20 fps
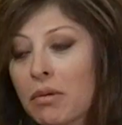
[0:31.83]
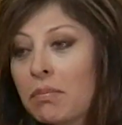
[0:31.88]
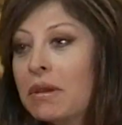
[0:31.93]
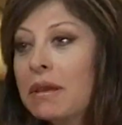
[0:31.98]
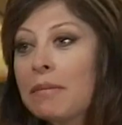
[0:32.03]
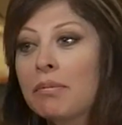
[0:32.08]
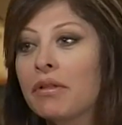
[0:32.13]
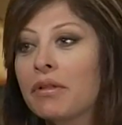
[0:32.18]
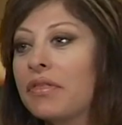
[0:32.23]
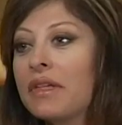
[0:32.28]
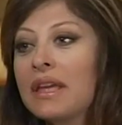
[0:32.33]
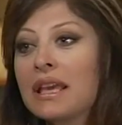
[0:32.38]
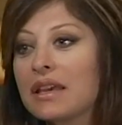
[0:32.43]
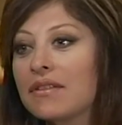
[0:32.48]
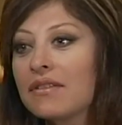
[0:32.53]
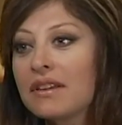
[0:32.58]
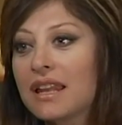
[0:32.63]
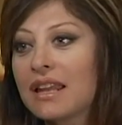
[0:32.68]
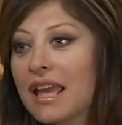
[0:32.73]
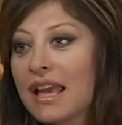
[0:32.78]
But people think
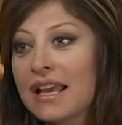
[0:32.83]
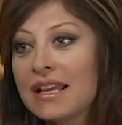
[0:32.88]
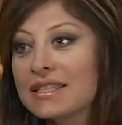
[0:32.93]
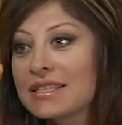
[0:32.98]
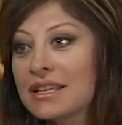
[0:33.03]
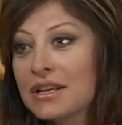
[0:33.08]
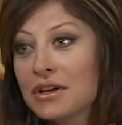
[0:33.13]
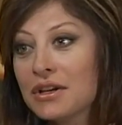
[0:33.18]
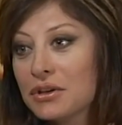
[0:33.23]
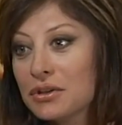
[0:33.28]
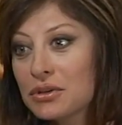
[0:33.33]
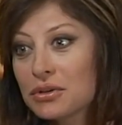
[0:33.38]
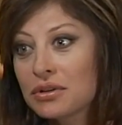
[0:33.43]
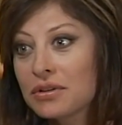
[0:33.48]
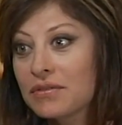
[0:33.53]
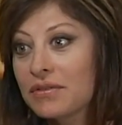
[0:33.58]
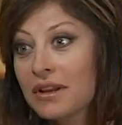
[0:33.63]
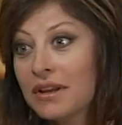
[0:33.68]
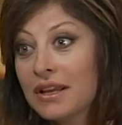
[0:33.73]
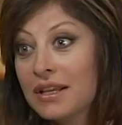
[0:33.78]
of it as sort
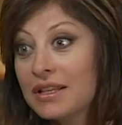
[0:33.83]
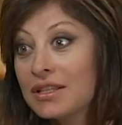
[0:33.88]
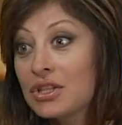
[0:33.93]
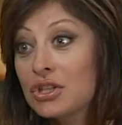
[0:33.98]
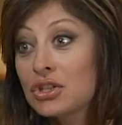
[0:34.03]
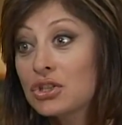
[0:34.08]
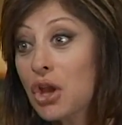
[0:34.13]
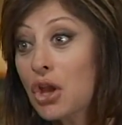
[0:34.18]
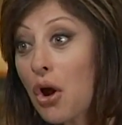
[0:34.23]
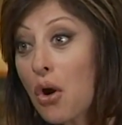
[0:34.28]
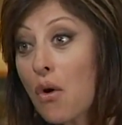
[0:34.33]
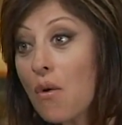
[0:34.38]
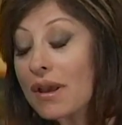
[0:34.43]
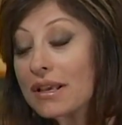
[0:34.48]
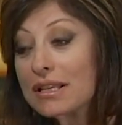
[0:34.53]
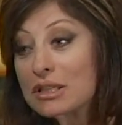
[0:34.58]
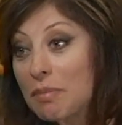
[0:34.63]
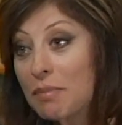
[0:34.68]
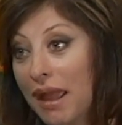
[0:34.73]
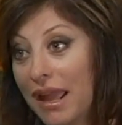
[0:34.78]
of so
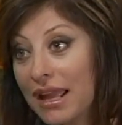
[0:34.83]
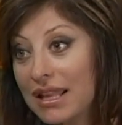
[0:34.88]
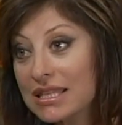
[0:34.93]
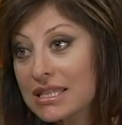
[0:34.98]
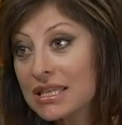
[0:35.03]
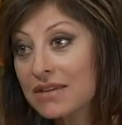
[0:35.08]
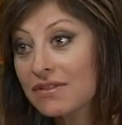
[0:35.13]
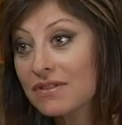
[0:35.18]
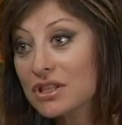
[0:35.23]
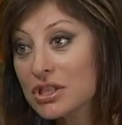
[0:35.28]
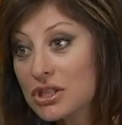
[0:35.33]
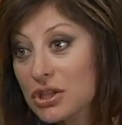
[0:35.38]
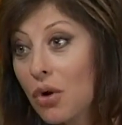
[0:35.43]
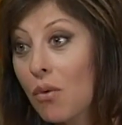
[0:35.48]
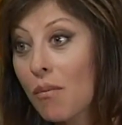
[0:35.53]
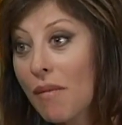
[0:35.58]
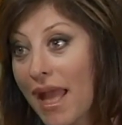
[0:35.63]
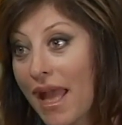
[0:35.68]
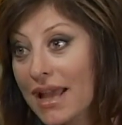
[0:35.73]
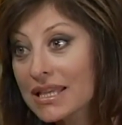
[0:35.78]
expansive and so
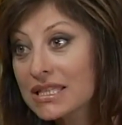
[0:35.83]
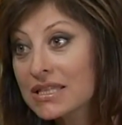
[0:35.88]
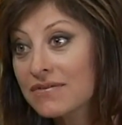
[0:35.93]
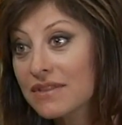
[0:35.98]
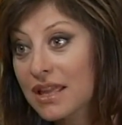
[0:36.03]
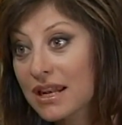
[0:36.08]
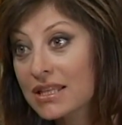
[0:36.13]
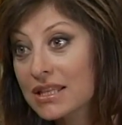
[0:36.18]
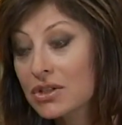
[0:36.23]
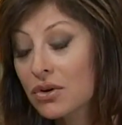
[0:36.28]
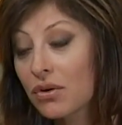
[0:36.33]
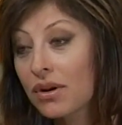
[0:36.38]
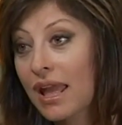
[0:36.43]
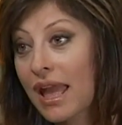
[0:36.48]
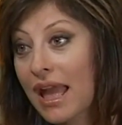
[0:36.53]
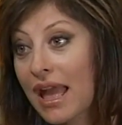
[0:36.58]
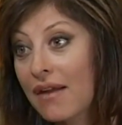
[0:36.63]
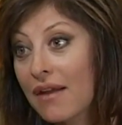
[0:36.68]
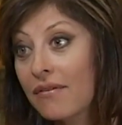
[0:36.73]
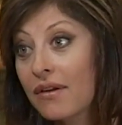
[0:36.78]
massive that it's going to
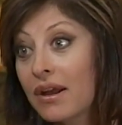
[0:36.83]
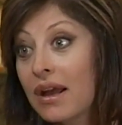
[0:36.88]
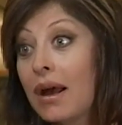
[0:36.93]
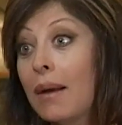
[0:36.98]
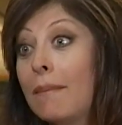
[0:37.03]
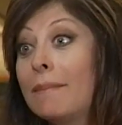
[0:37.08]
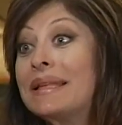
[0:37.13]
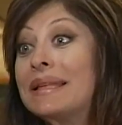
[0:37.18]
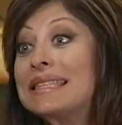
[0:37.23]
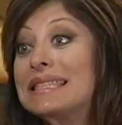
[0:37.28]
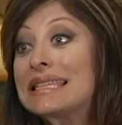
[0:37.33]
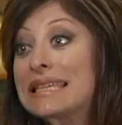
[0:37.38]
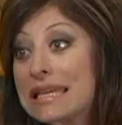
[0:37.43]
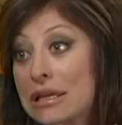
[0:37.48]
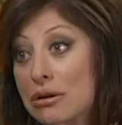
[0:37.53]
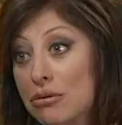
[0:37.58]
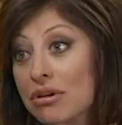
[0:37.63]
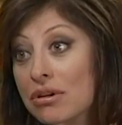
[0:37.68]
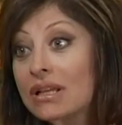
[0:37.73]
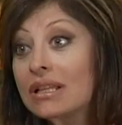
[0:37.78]
have a
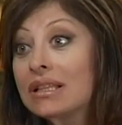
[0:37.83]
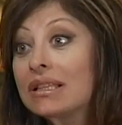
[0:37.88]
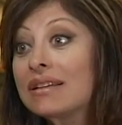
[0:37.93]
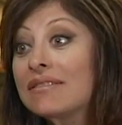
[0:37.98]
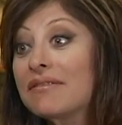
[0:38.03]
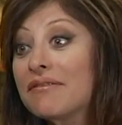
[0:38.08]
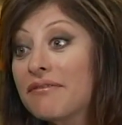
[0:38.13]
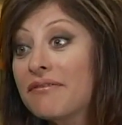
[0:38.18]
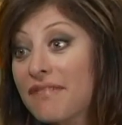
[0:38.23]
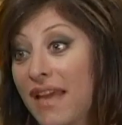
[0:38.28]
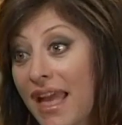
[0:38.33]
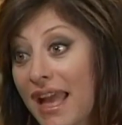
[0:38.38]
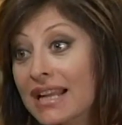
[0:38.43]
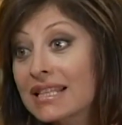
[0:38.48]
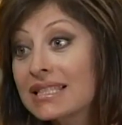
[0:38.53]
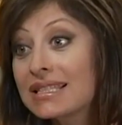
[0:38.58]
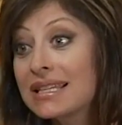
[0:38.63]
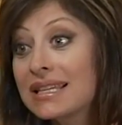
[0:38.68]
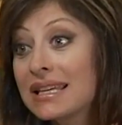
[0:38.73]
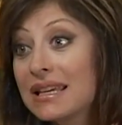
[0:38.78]
material
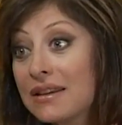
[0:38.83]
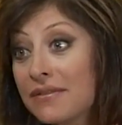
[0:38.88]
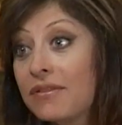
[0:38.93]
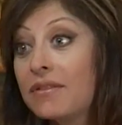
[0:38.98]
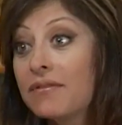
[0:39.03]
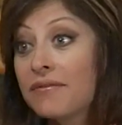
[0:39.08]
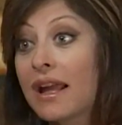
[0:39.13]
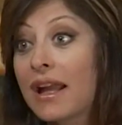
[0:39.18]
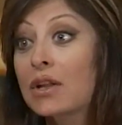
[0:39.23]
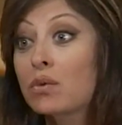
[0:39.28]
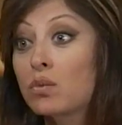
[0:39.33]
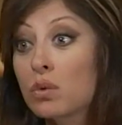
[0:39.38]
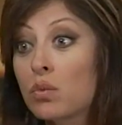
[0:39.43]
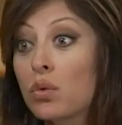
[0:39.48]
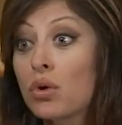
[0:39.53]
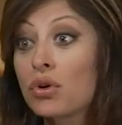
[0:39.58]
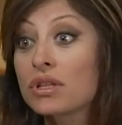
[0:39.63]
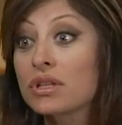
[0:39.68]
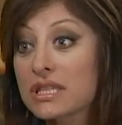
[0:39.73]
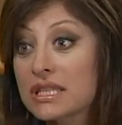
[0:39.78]
effect if, in fact, we
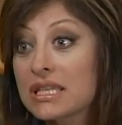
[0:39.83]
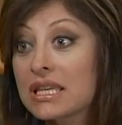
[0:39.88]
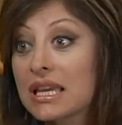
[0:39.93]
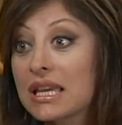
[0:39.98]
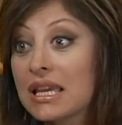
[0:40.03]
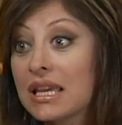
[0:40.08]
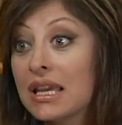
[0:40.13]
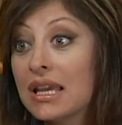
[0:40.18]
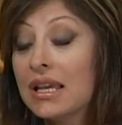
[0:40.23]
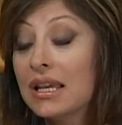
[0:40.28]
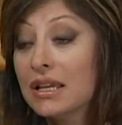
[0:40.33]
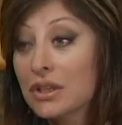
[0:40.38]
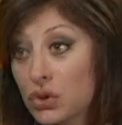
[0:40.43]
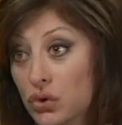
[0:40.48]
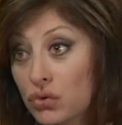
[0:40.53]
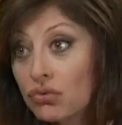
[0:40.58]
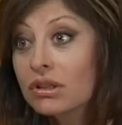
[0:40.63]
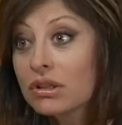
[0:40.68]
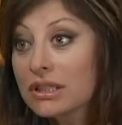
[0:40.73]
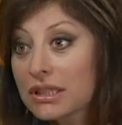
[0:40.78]
were to see
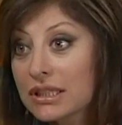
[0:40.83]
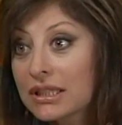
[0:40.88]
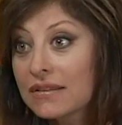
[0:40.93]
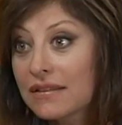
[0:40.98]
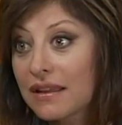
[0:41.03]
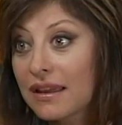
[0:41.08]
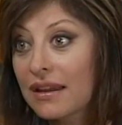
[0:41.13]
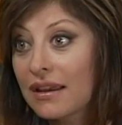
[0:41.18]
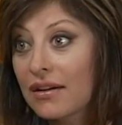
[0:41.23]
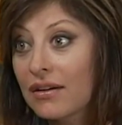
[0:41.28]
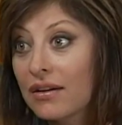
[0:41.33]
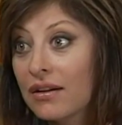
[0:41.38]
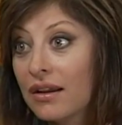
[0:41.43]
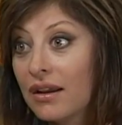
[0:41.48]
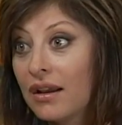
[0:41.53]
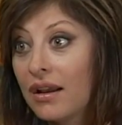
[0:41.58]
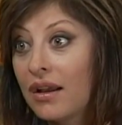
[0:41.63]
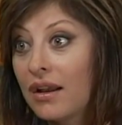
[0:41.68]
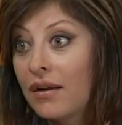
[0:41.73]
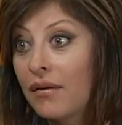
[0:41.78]
drilling there
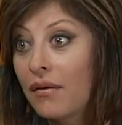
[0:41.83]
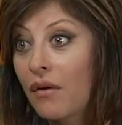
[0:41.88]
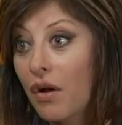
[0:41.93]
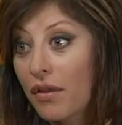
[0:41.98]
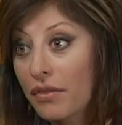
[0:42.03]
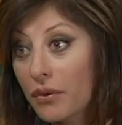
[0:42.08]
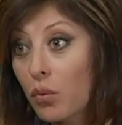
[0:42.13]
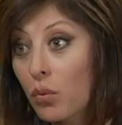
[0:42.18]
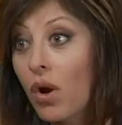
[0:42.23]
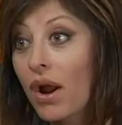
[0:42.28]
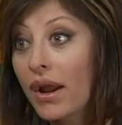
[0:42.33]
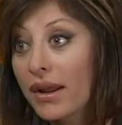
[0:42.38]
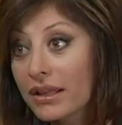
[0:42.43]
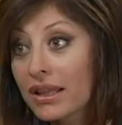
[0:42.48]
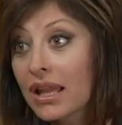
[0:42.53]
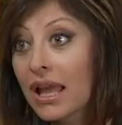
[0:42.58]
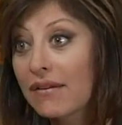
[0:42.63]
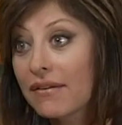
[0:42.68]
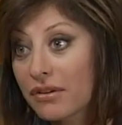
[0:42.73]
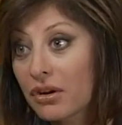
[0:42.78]
on the
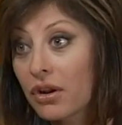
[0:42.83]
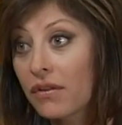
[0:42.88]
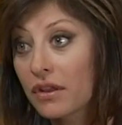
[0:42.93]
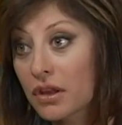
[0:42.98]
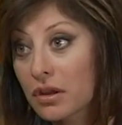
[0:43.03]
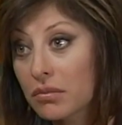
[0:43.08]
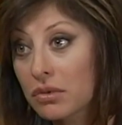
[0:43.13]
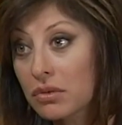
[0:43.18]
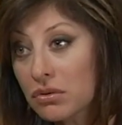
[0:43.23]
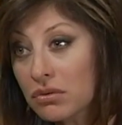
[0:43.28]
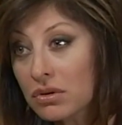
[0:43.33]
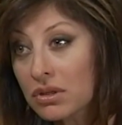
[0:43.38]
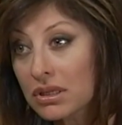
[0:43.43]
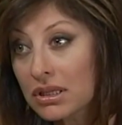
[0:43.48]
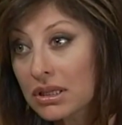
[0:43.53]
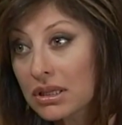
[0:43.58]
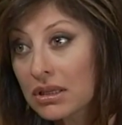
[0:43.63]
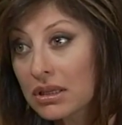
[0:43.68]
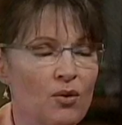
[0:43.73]
wildlife and on the community.